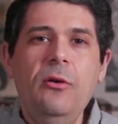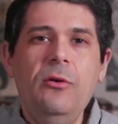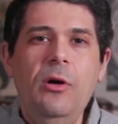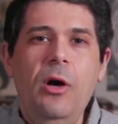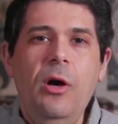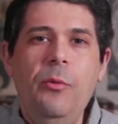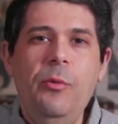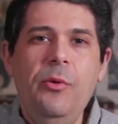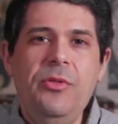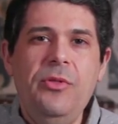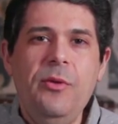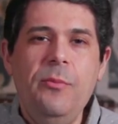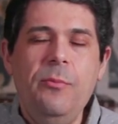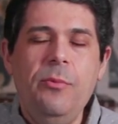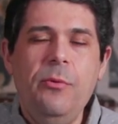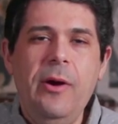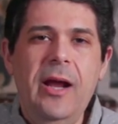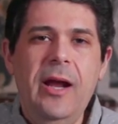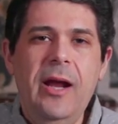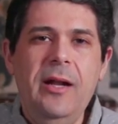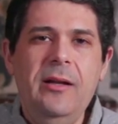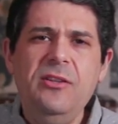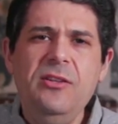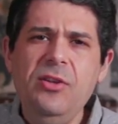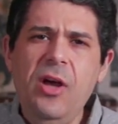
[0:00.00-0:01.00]
goal with the
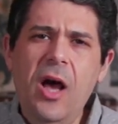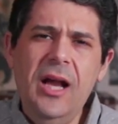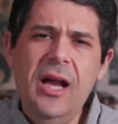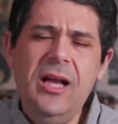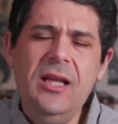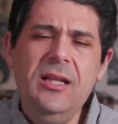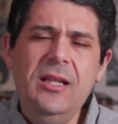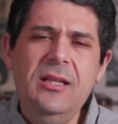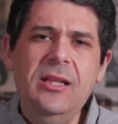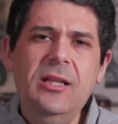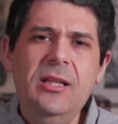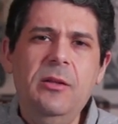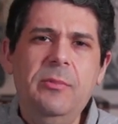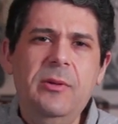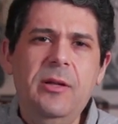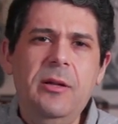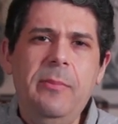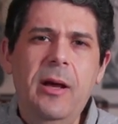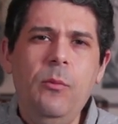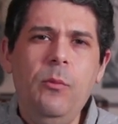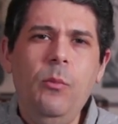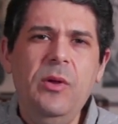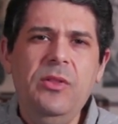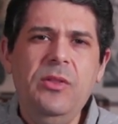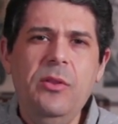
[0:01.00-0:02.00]
brand? And talk a little bit
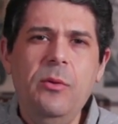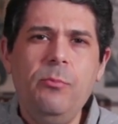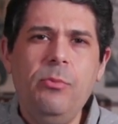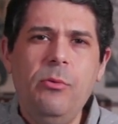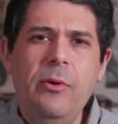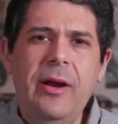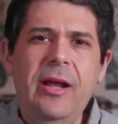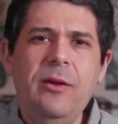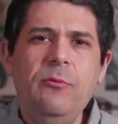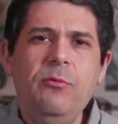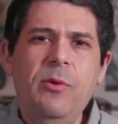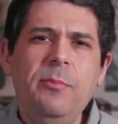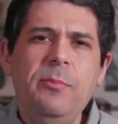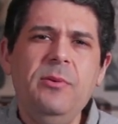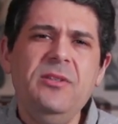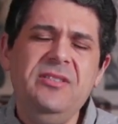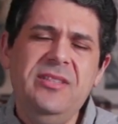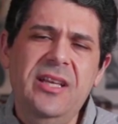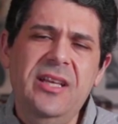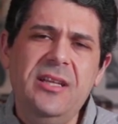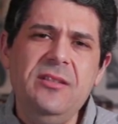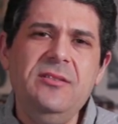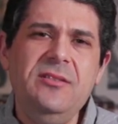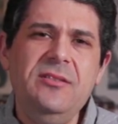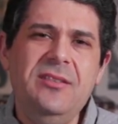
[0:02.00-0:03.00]
about what the brand
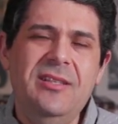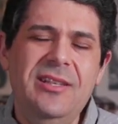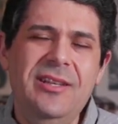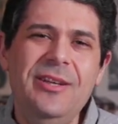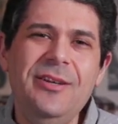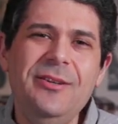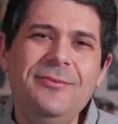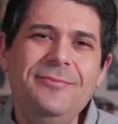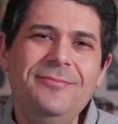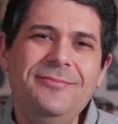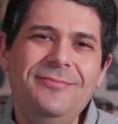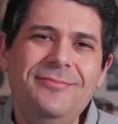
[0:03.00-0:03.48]
represents to you.